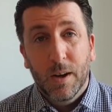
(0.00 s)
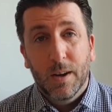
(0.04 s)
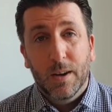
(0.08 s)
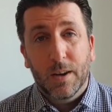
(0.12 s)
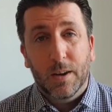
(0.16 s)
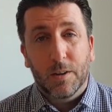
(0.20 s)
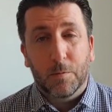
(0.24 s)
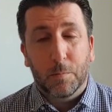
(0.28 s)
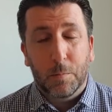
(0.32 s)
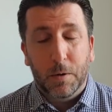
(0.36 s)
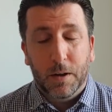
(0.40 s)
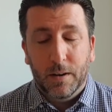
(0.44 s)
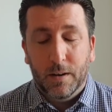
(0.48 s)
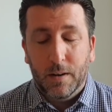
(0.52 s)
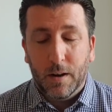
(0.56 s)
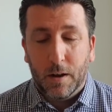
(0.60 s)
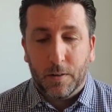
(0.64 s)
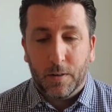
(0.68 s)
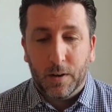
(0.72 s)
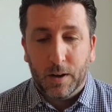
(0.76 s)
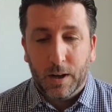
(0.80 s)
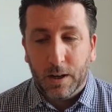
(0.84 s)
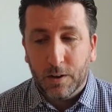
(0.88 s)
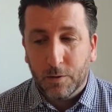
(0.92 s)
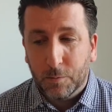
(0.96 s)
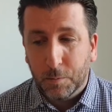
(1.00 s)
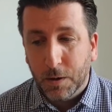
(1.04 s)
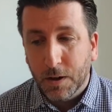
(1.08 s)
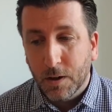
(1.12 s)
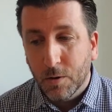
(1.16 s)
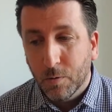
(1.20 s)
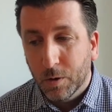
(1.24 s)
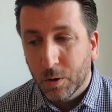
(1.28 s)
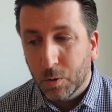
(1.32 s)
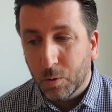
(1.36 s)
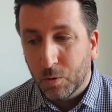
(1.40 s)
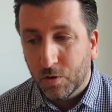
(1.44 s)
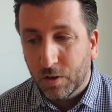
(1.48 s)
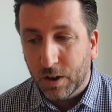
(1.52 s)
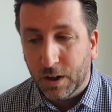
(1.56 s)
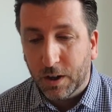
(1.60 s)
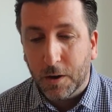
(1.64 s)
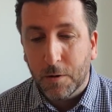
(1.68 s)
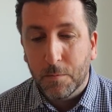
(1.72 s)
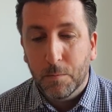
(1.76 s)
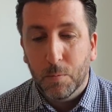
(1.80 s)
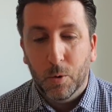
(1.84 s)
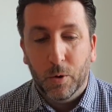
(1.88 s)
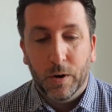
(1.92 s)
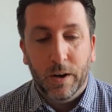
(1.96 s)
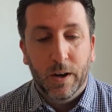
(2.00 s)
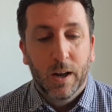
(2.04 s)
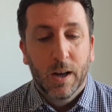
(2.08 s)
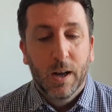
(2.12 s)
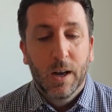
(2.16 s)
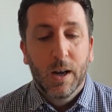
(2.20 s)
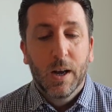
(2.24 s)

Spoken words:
I think that's been a real sticking point.